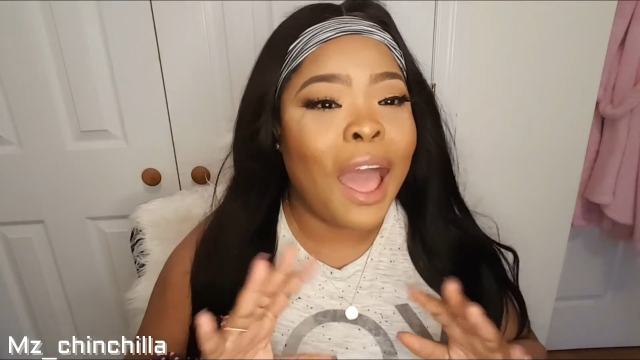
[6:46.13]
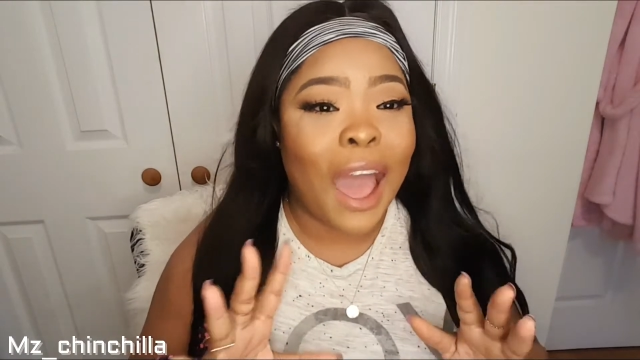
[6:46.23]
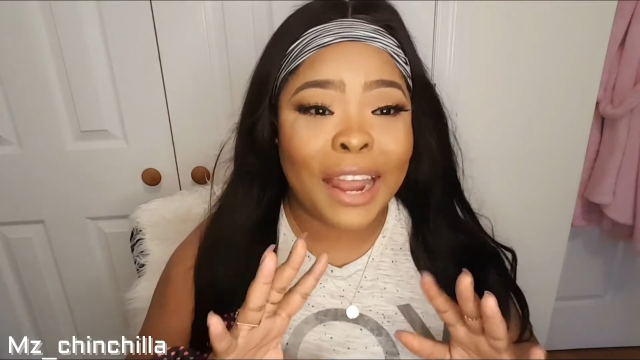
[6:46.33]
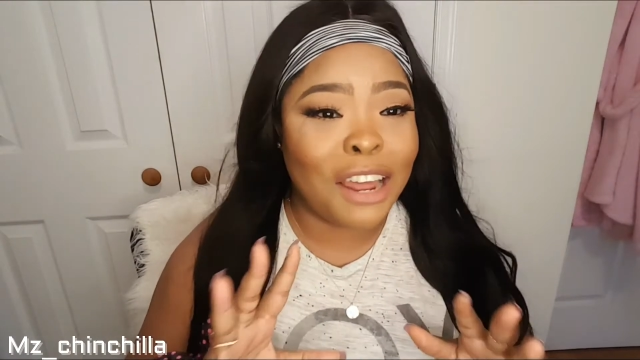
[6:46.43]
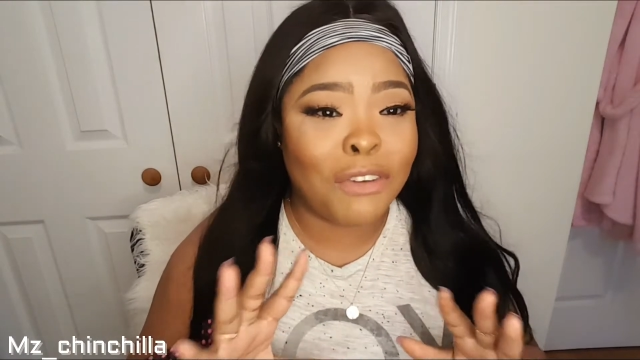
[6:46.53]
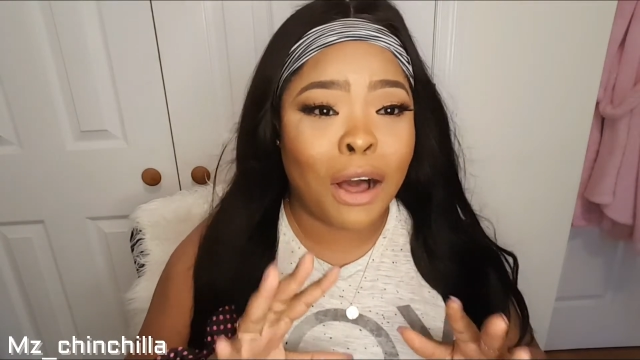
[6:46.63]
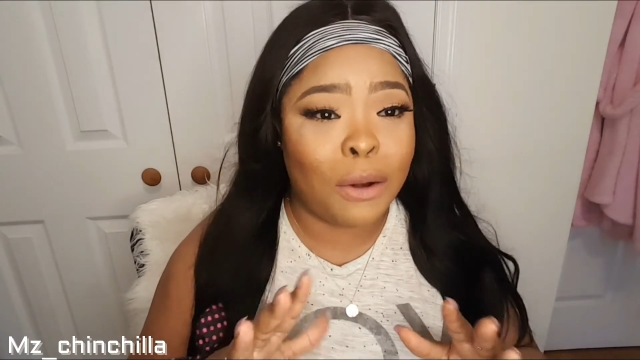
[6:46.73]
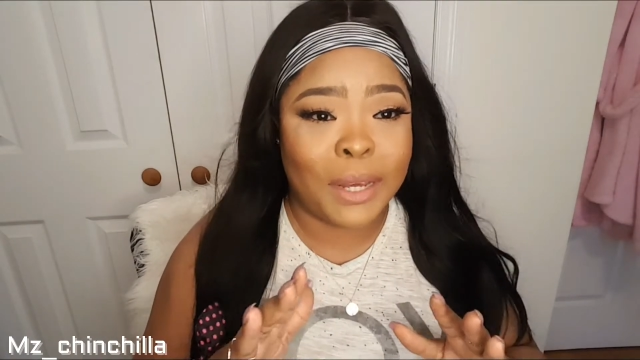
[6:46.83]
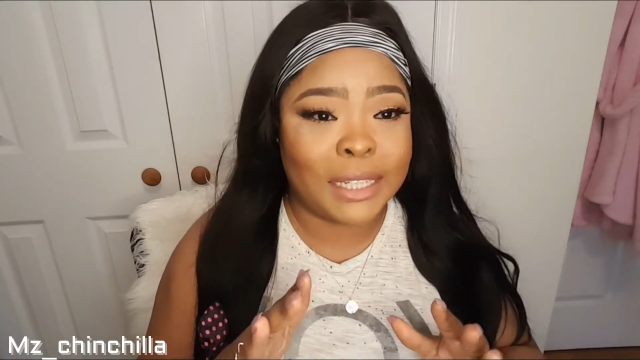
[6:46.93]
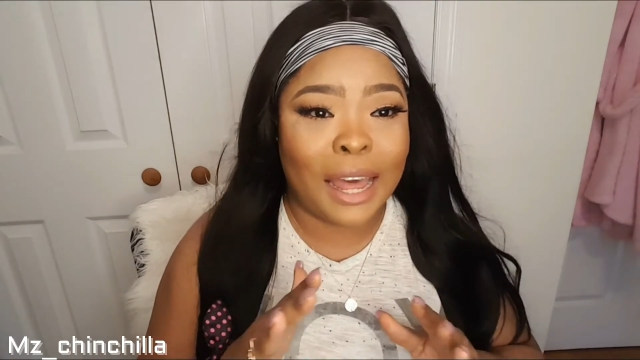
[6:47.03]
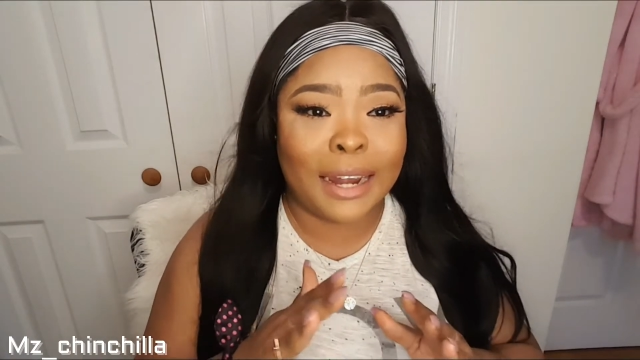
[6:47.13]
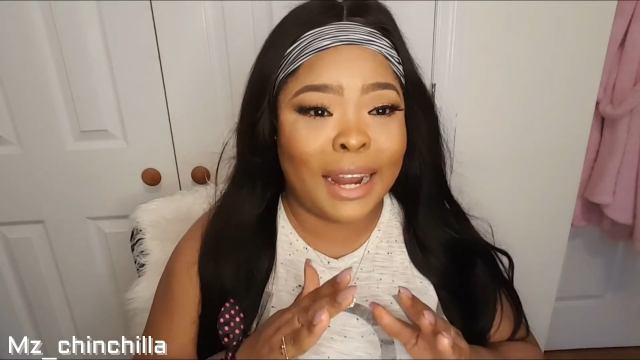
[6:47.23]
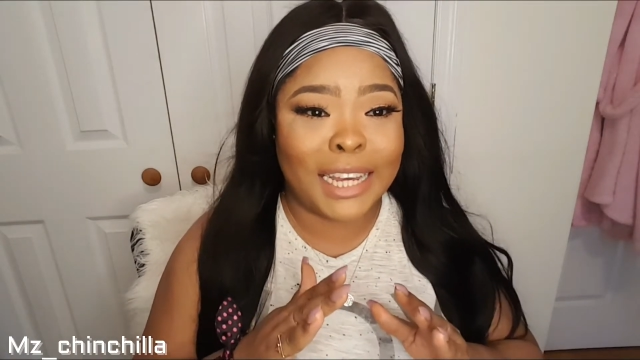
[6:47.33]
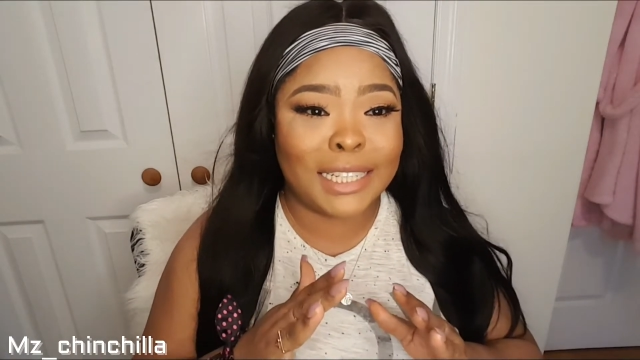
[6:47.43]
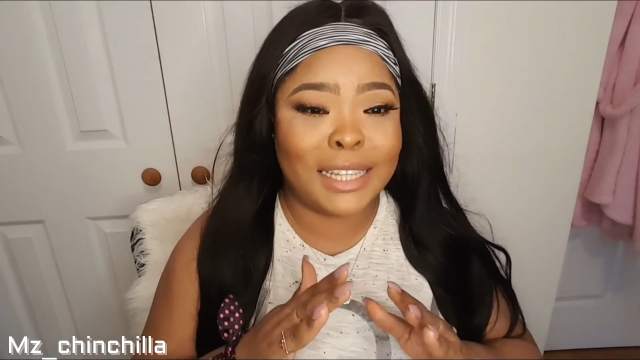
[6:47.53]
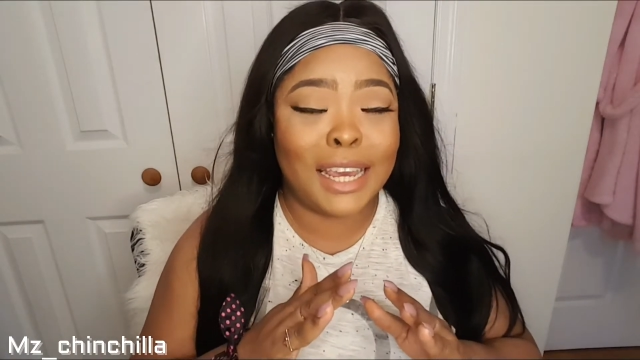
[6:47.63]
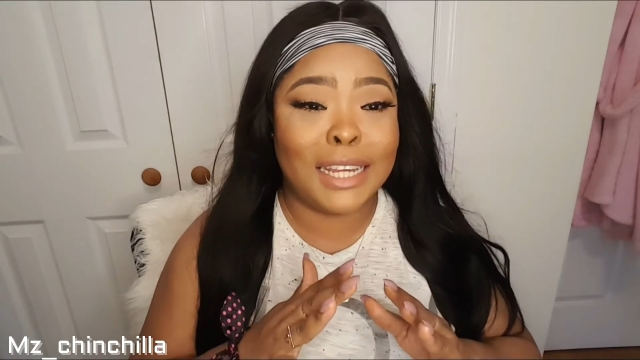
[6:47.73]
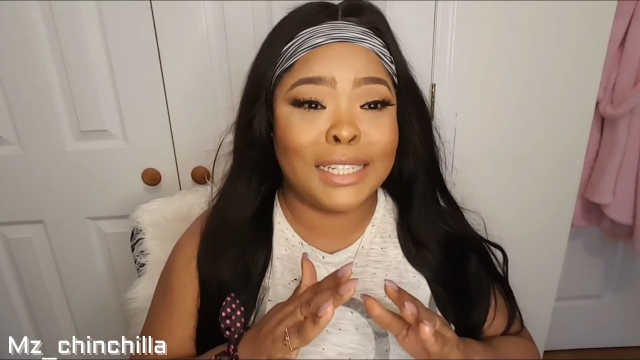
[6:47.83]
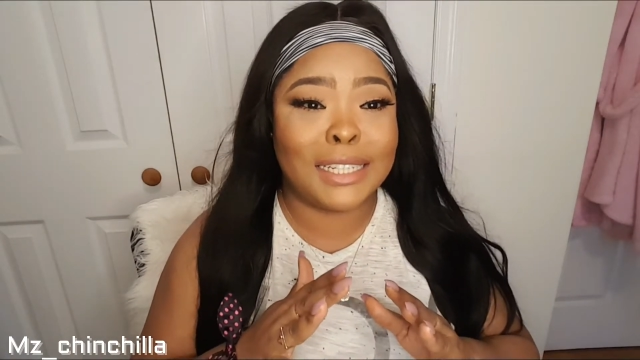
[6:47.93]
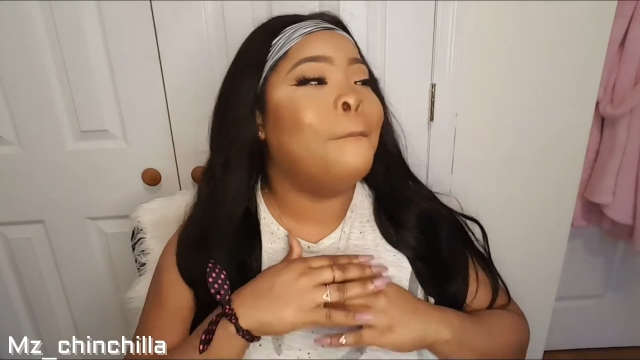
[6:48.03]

I never always had nice things.